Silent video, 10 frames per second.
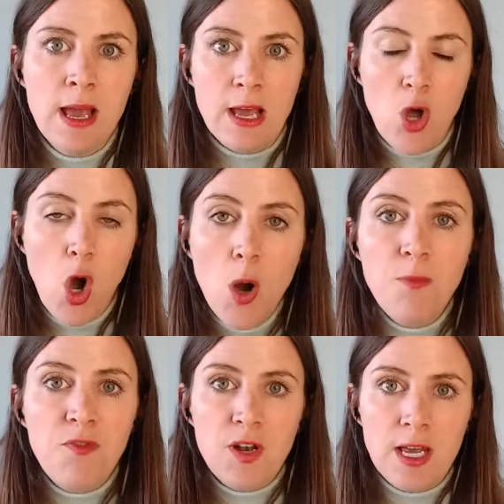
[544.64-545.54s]
and
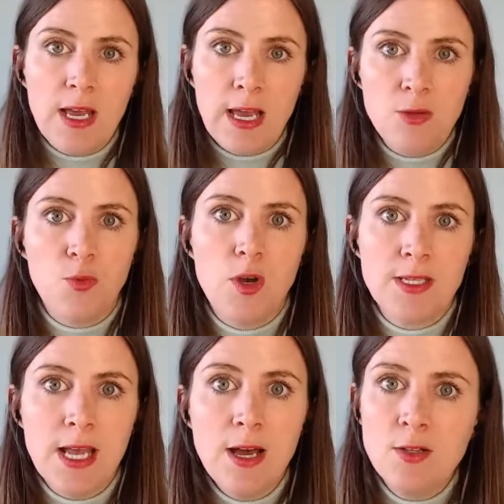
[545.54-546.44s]
hopefully it
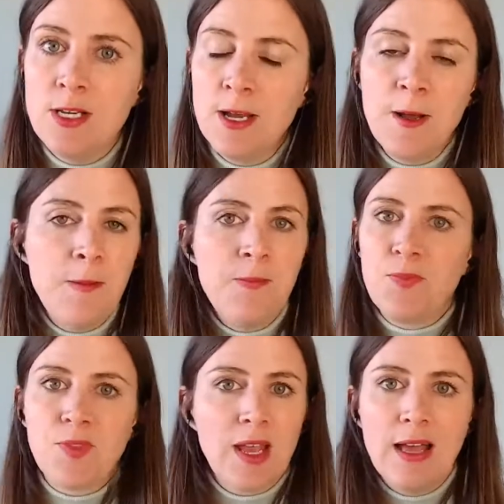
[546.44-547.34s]
works out,
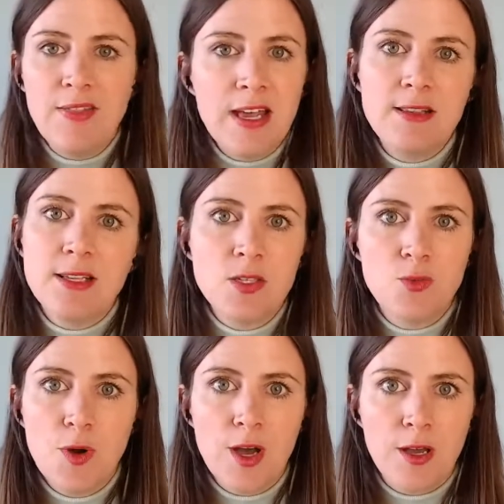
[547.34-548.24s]
that
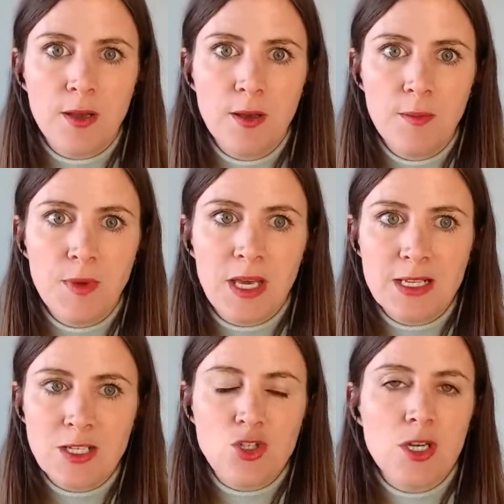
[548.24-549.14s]
doesn't work.
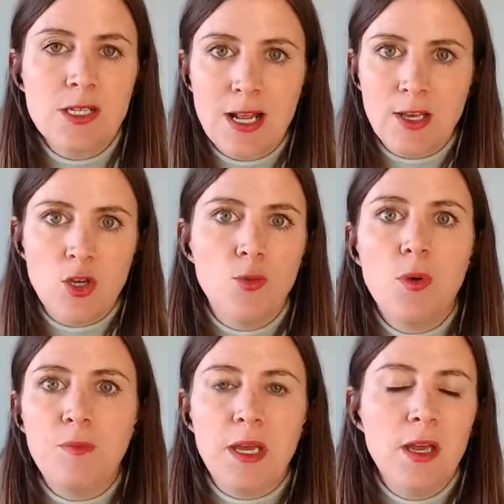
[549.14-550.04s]
Because it's just like you
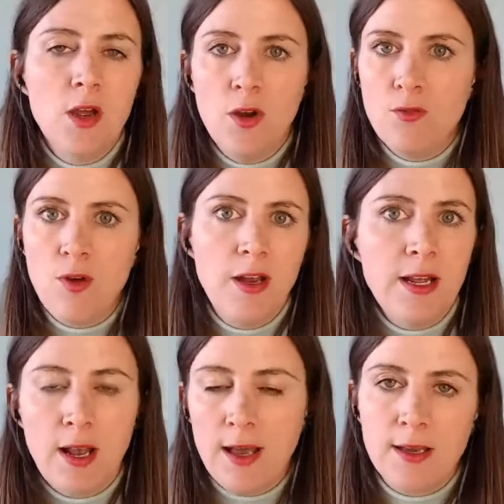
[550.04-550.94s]
will be
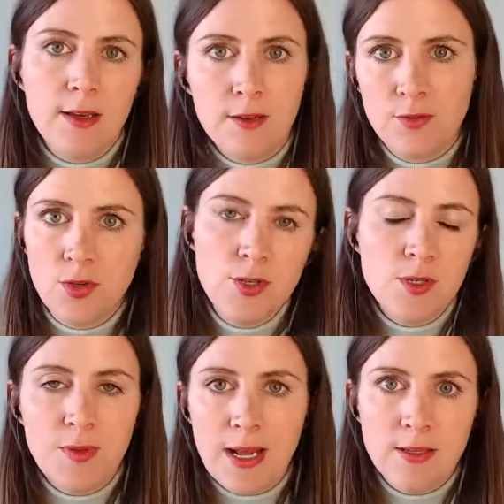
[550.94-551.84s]
running like a
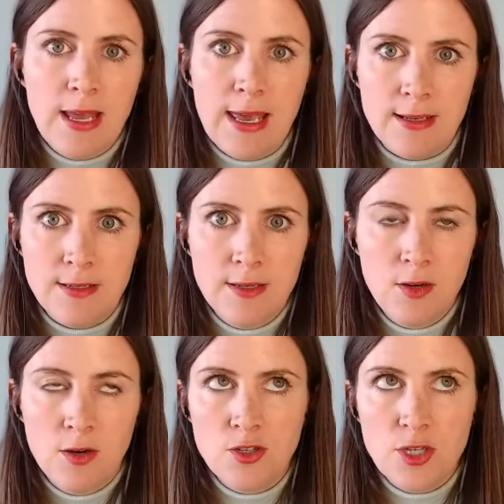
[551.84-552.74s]
goose without a head,
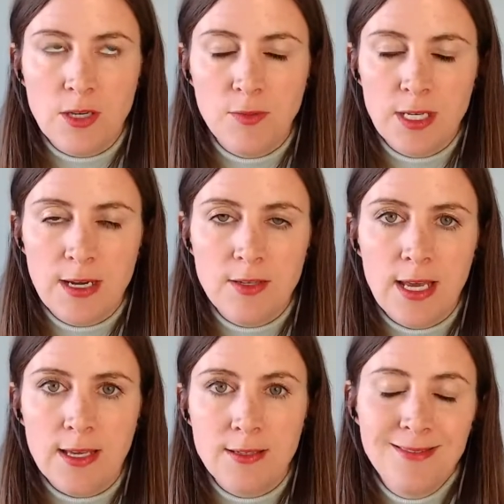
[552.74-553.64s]
or chicken without a
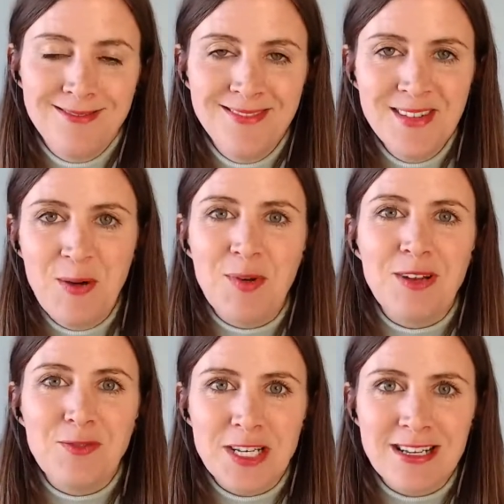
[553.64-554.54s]
head,
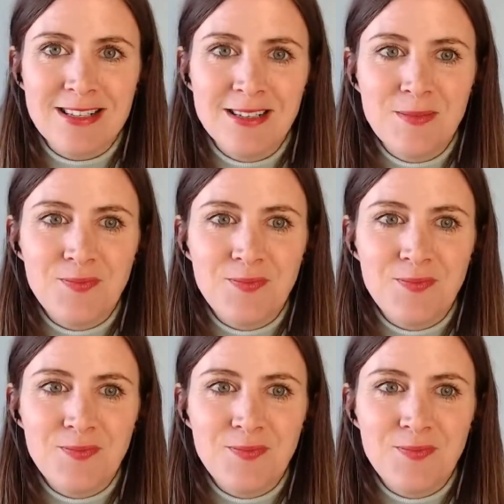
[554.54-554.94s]
whatever it is.